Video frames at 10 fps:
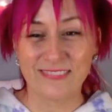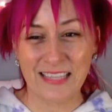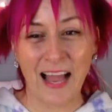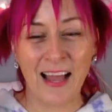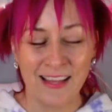
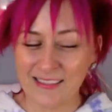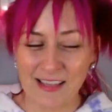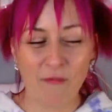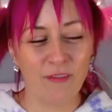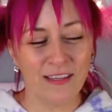Yeah, it
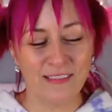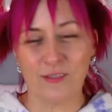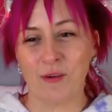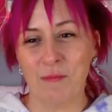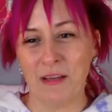definitely is a
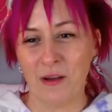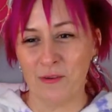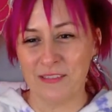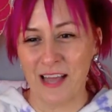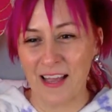screaming
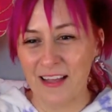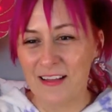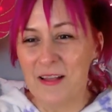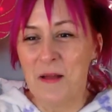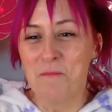goat day.
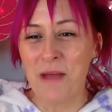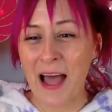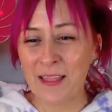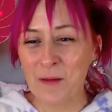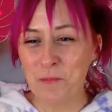
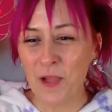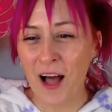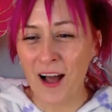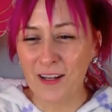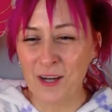Matt
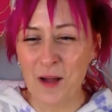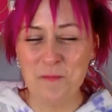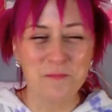LeBlanc, good